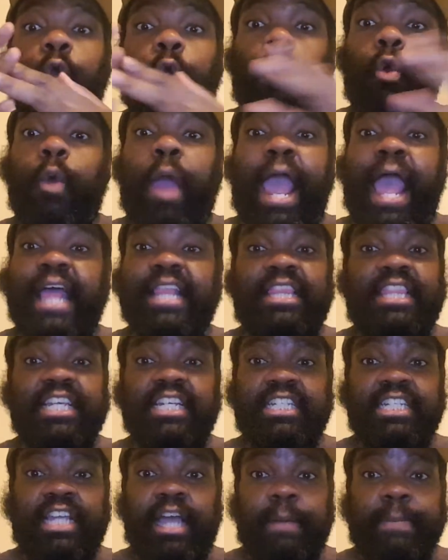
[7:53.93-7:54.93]
Who had
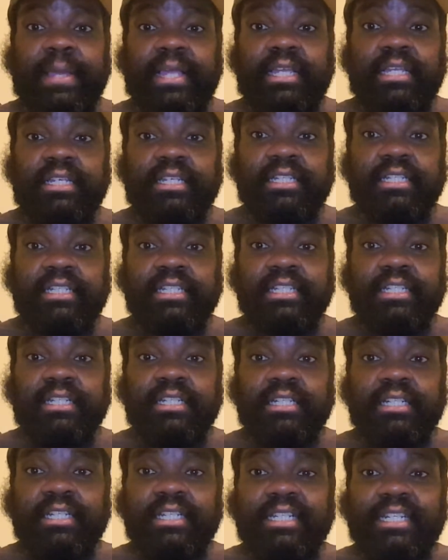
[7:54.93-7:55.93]
this coming?
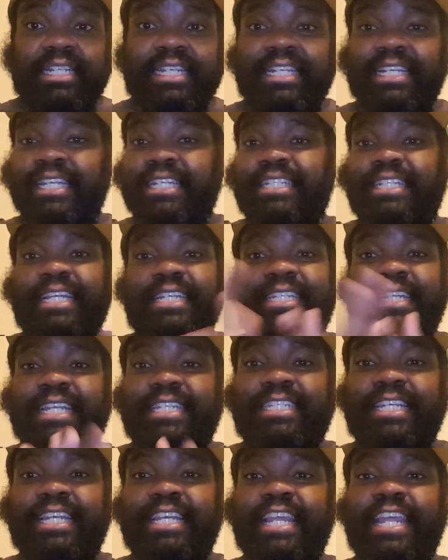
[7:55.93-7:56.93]

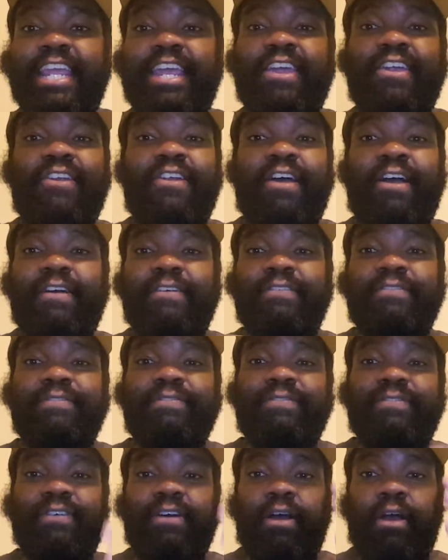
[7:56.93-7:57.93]
It's a year of
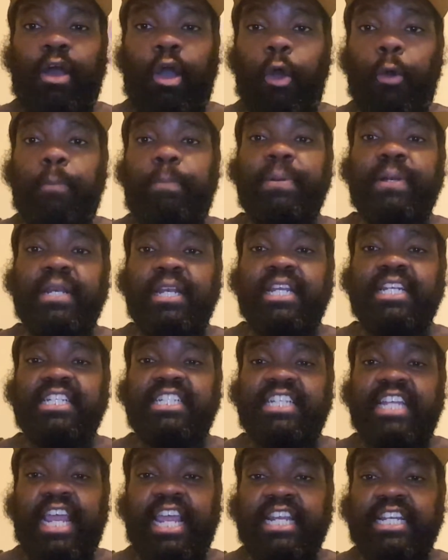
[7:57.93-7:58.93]

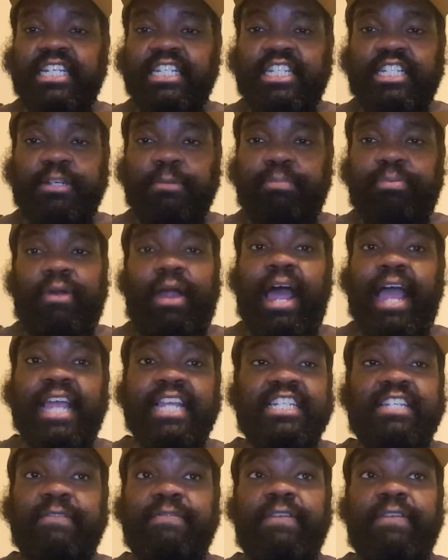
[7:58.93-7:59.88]
openness and surprise